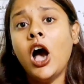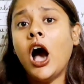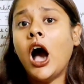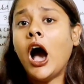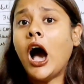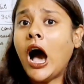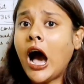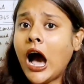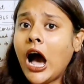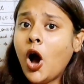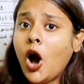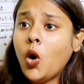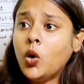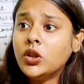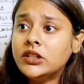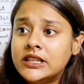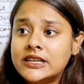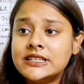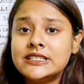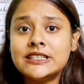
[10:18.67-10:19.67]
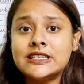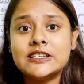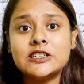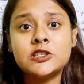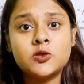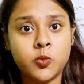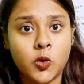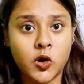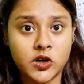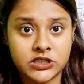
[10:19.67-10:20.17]
How this is
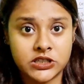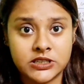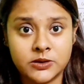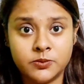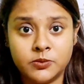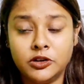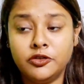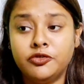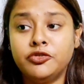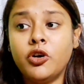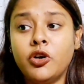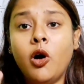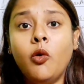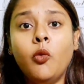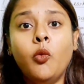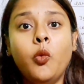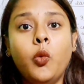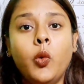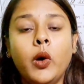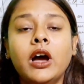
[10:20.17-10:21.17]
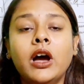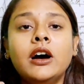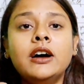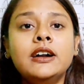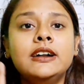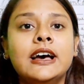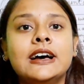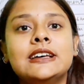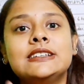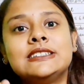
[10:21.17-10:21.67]
possible? From where
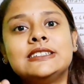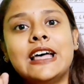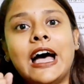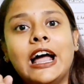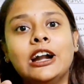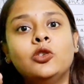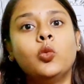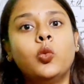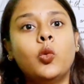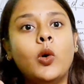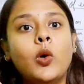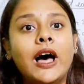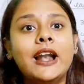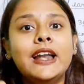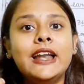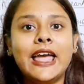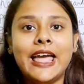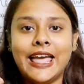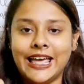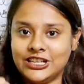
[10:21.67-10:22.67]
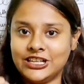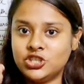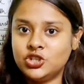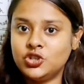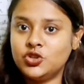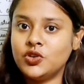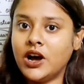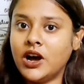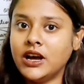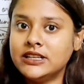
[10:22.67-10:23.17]
does that one
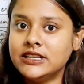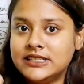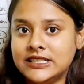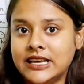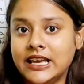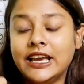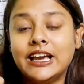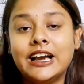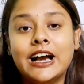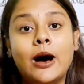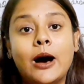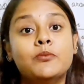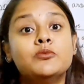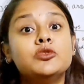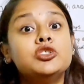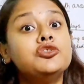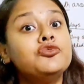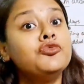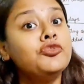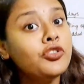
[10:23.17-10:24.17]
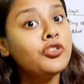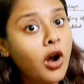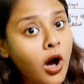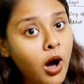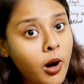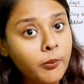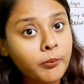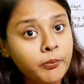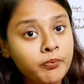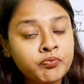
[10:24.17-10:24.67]
extra day comes
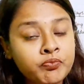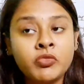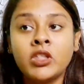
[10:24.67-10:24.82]
from?